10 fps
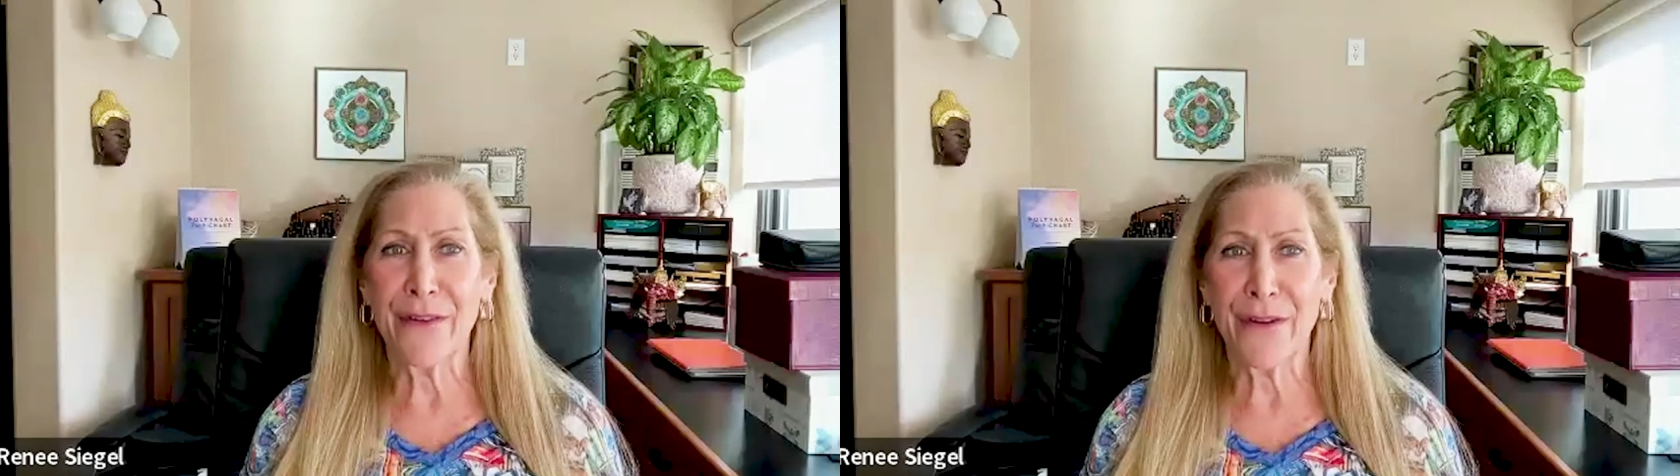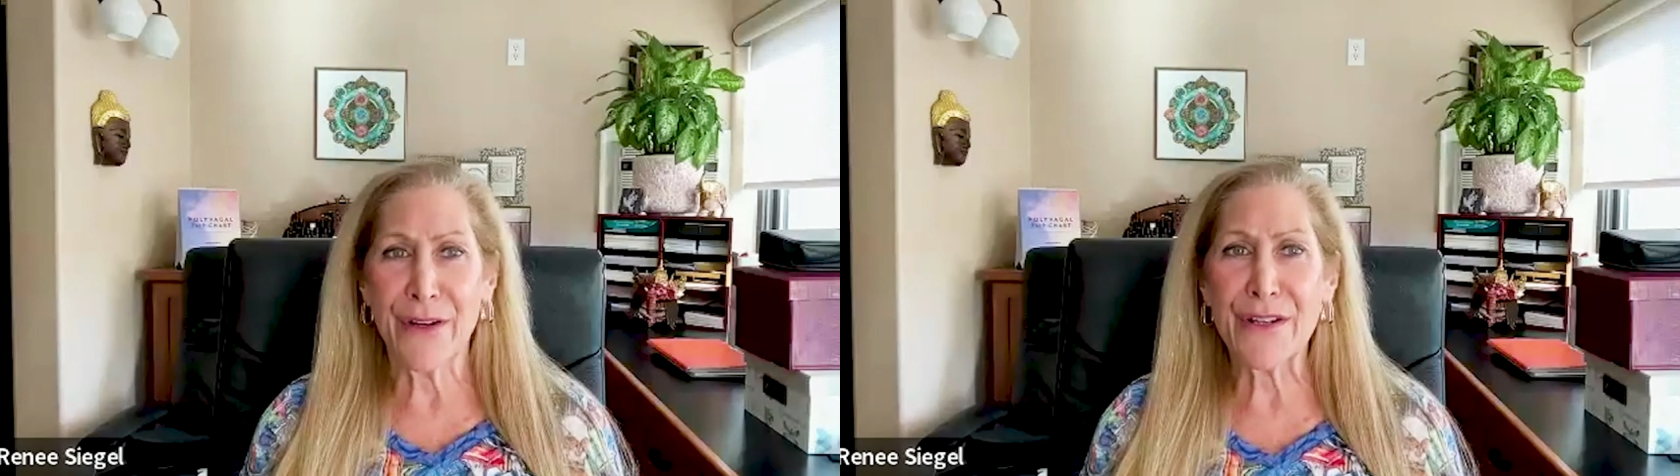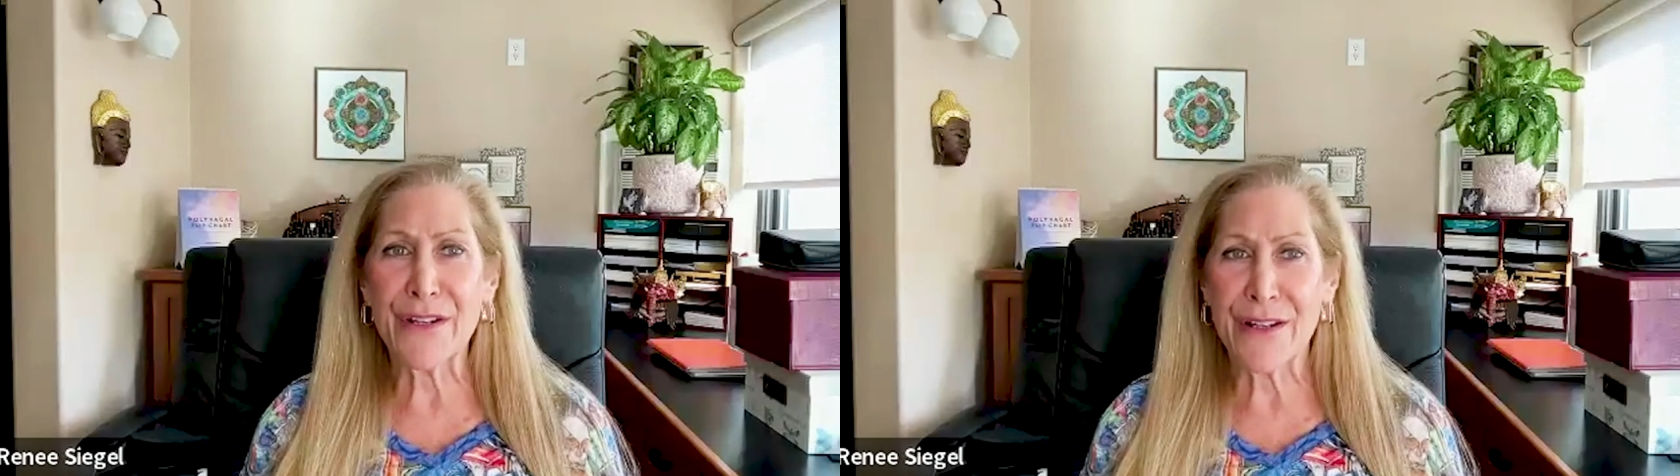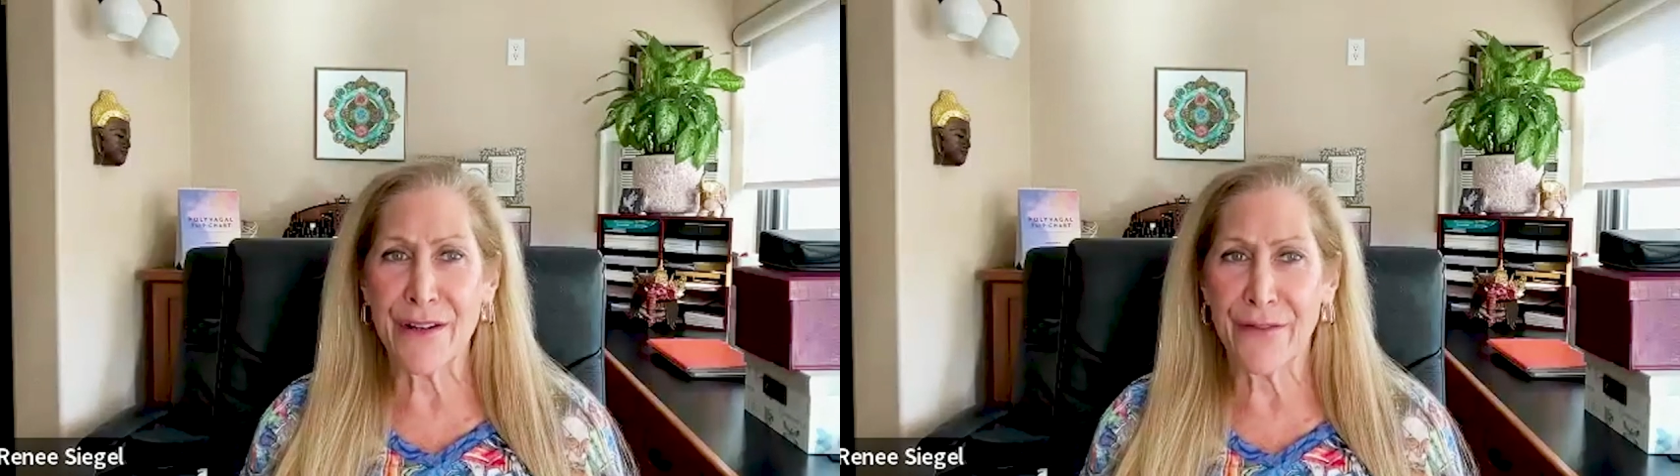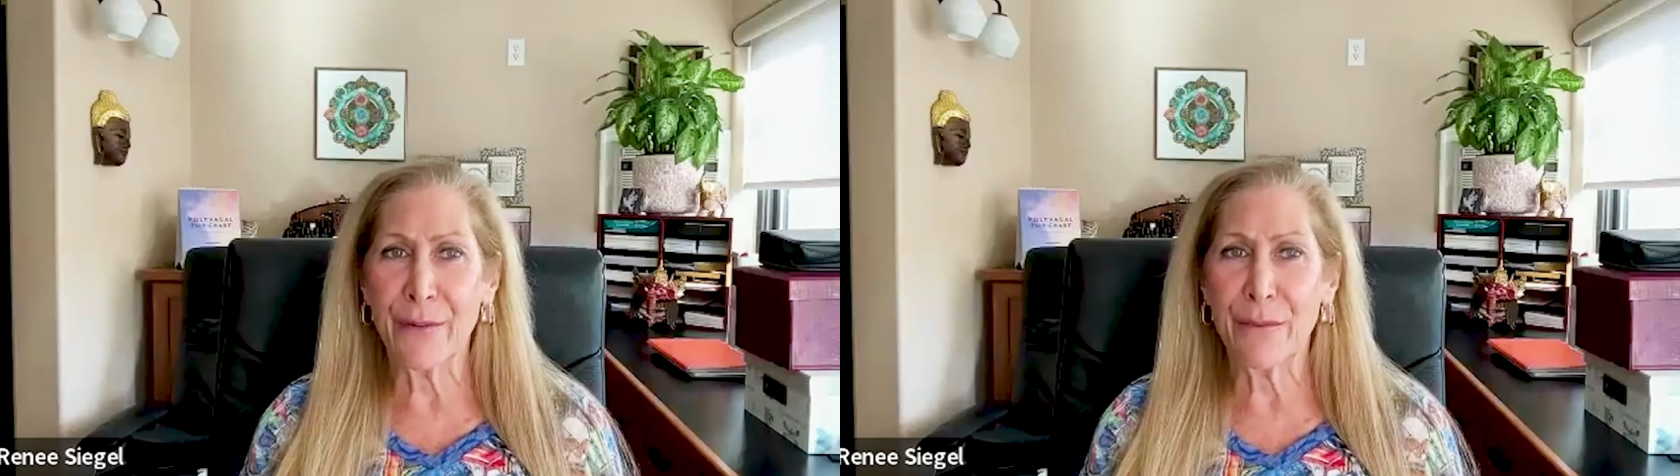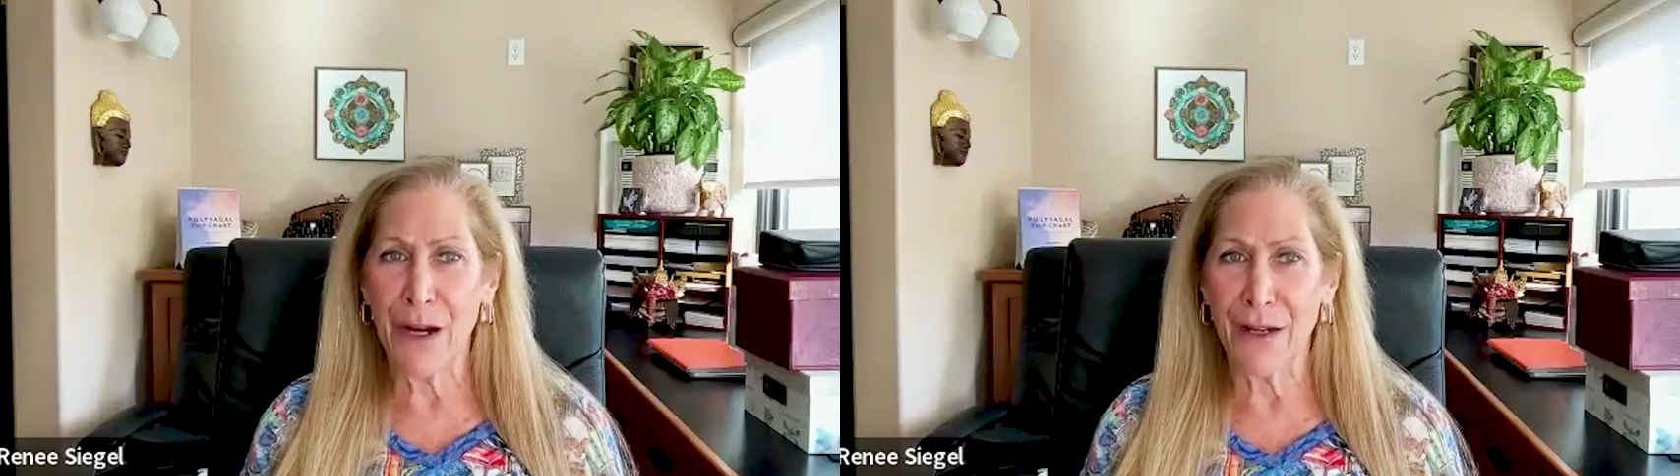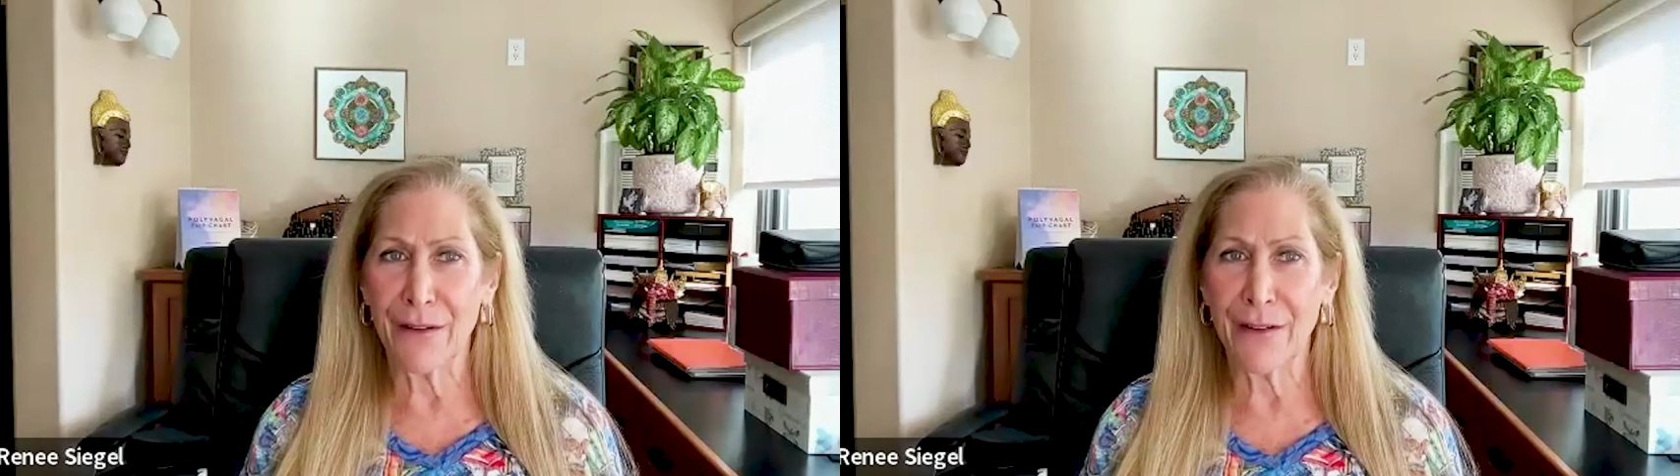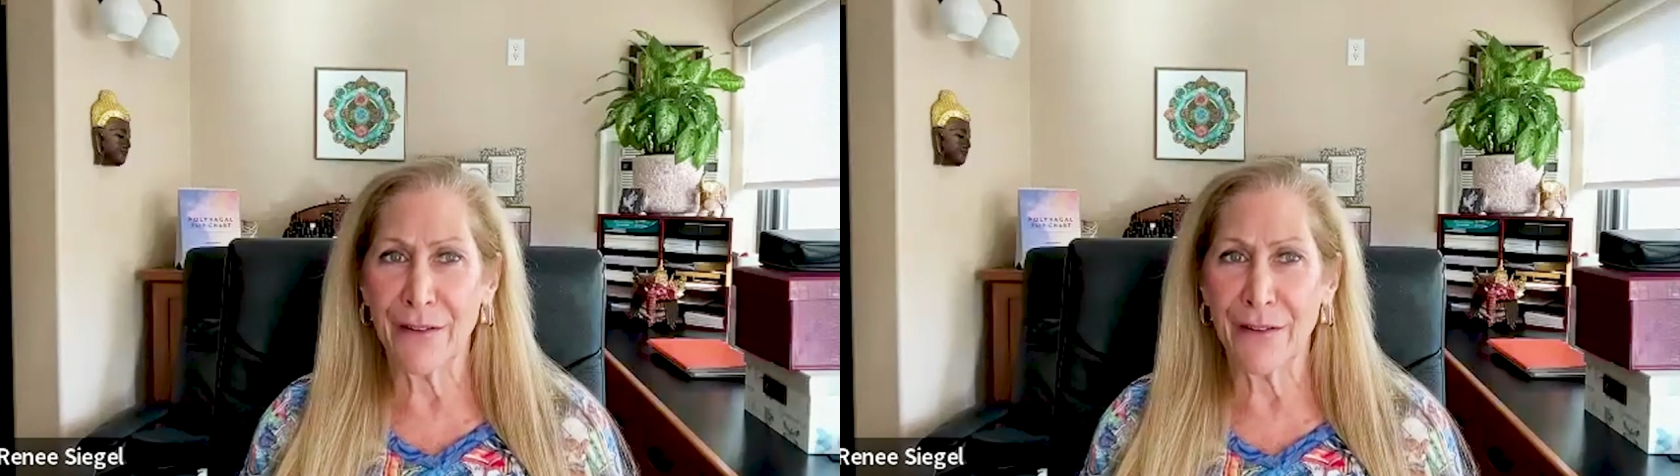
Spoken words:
a very different model.